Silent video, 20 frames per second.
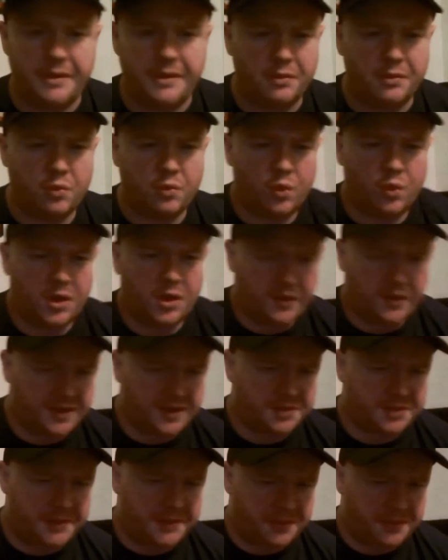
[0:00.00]
I mean,
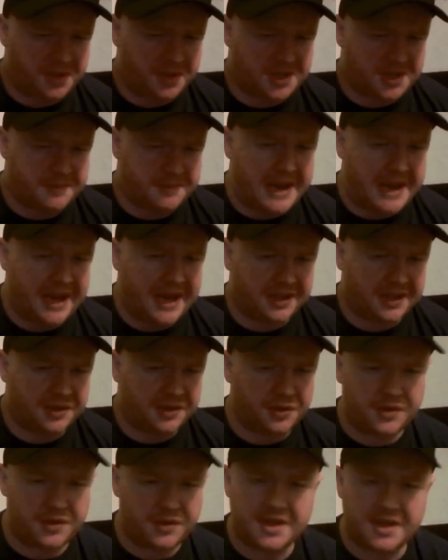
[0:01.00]
what do these people
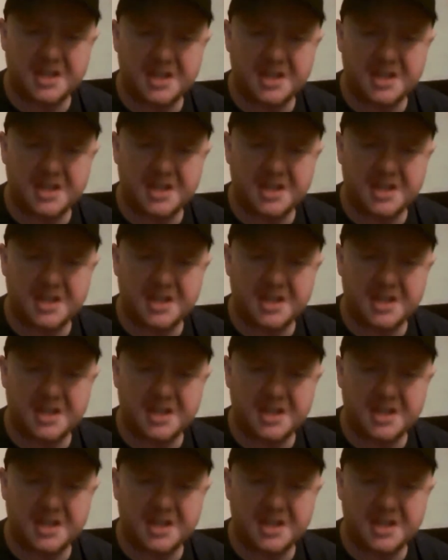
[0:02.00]
expect?